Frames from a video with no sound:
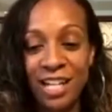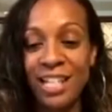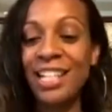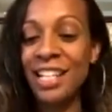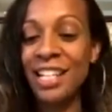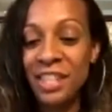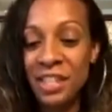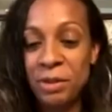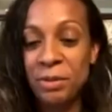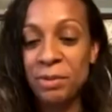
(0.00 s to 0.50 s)
to
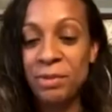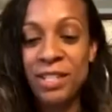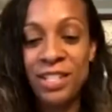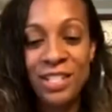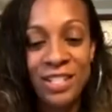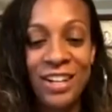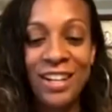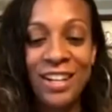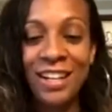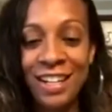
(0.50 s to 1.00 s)
get them
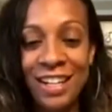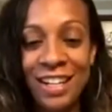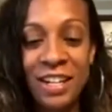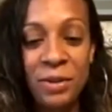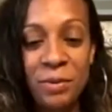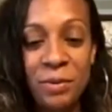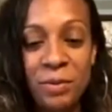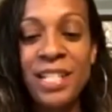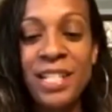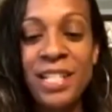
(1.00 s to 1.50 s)
started
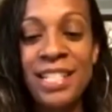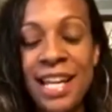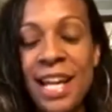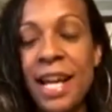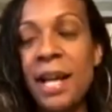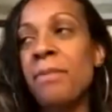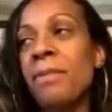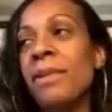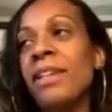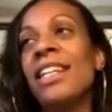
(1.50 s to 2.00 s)
on what's
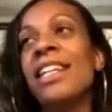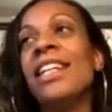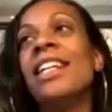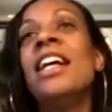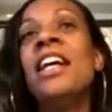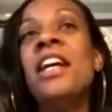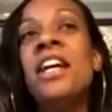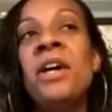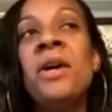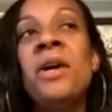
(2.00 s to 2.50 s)
happening.
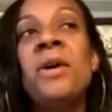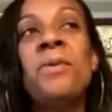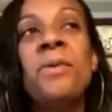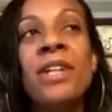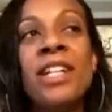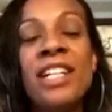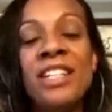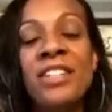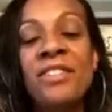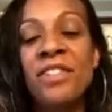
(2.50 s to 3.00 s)
One
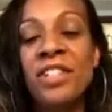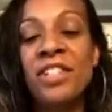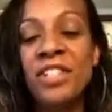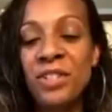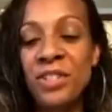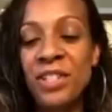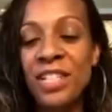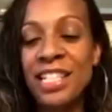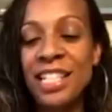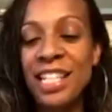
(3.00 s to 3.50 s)
individual,
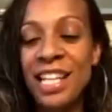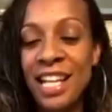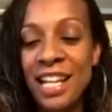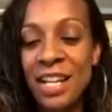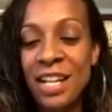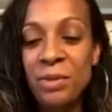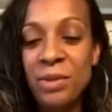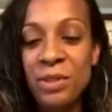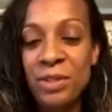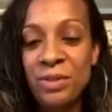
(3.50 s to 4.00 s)
his hand
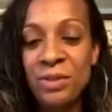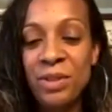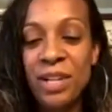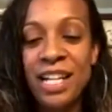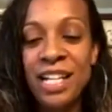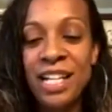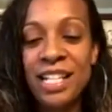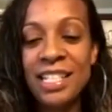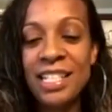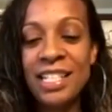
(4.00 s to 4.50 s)
was
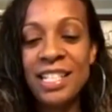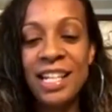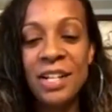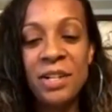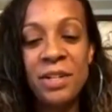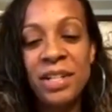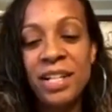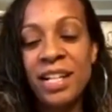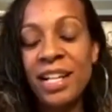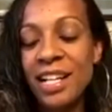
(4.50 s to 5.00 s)
raised, and
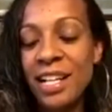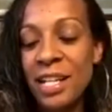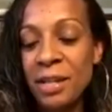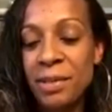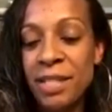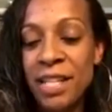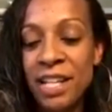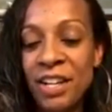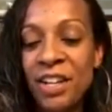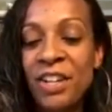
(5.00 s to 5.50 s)
I kept
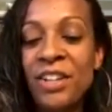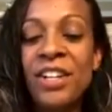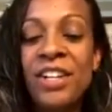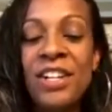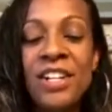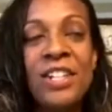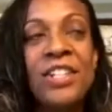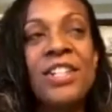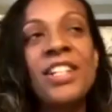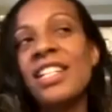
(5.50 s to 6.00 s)
saying, hold on,
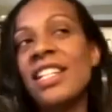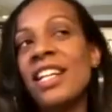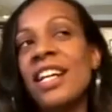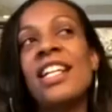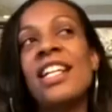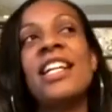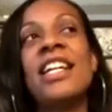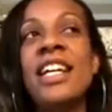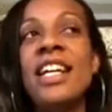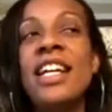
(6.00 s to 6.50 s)
hold on, not
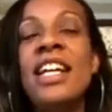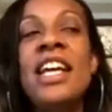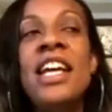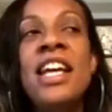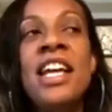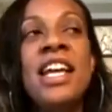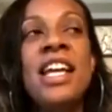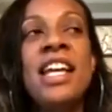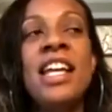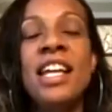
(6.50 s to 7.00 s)
yet.
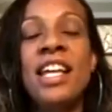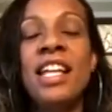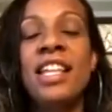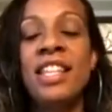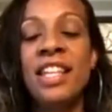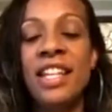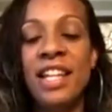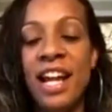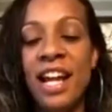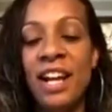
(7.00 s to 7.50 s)
And
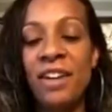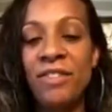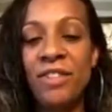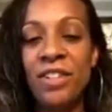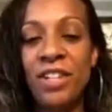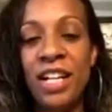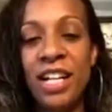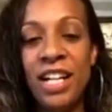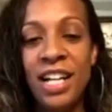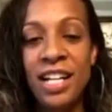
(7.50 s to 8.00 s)
then
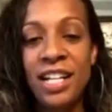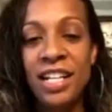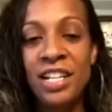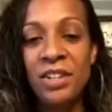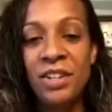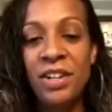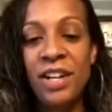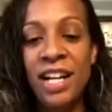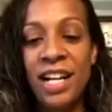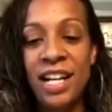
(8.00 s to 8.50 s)
after, you know,
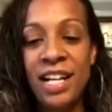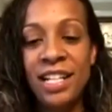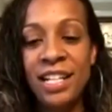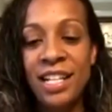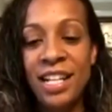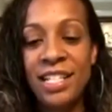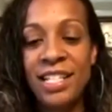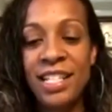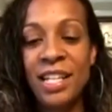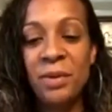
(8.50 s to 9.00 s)
I, I
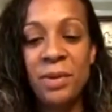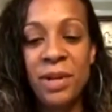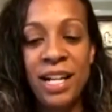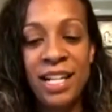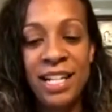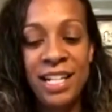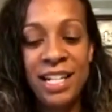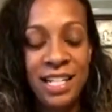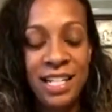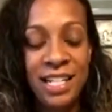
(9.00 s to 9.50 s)
said what I
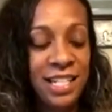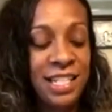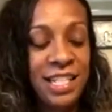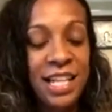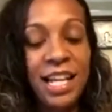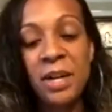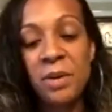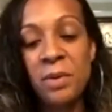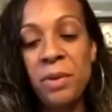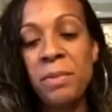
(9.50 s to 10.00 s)
needed to say,
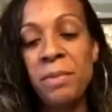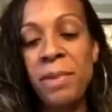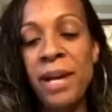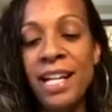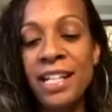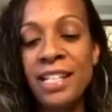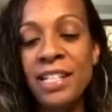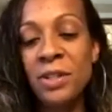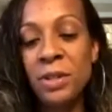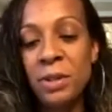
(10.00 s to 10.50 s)
I went
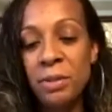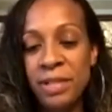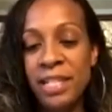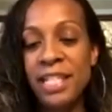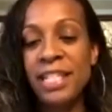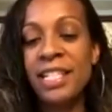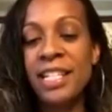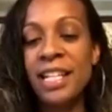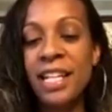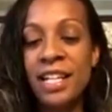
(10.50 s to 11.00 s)
back to him and he
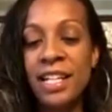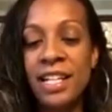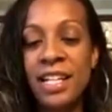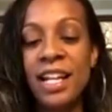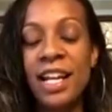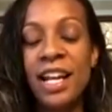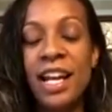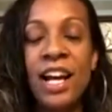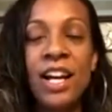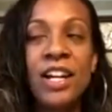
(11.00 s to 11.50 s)
said,
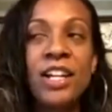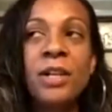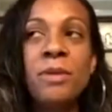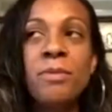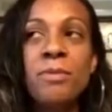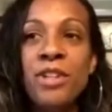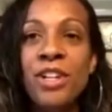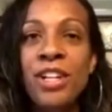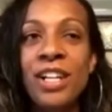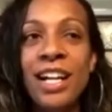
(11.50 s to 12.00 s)
how come
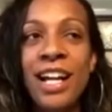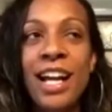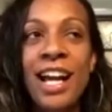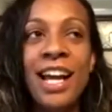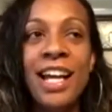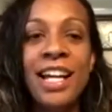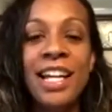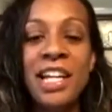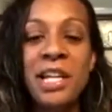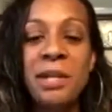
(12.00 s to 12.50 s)
your ad
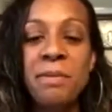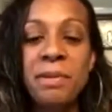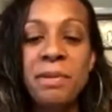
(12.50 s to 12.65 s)
keeps